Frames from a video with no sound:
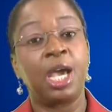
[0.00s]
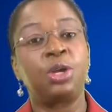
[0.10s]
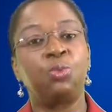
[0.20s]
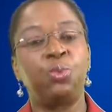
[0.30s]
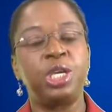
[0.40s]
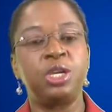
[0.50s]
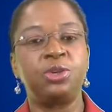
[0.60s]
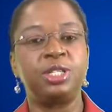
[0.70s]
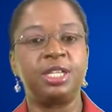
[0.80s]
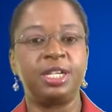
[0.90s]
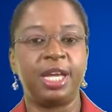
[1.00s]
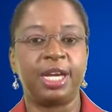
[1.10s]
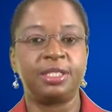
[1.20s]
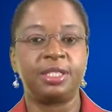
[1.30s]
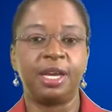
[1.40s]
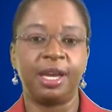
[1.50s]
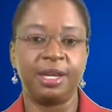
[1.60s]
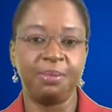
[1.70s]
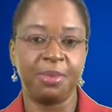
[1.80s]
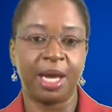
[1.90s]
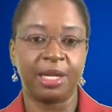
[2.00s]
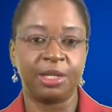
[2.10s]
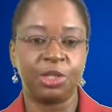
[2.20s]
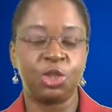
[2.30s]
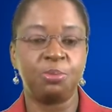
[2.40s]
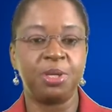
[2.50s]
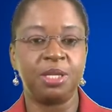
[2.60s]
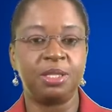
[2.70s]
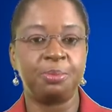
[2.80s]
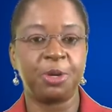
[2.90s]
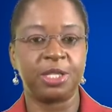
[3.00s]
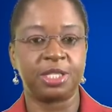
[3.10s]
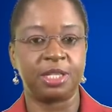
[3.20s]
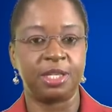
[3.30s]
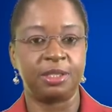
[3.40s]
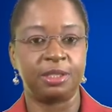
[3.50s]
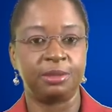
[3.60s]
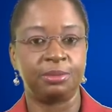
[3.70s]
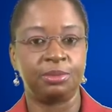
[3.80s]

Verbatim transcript: And we could elect any man to be the president.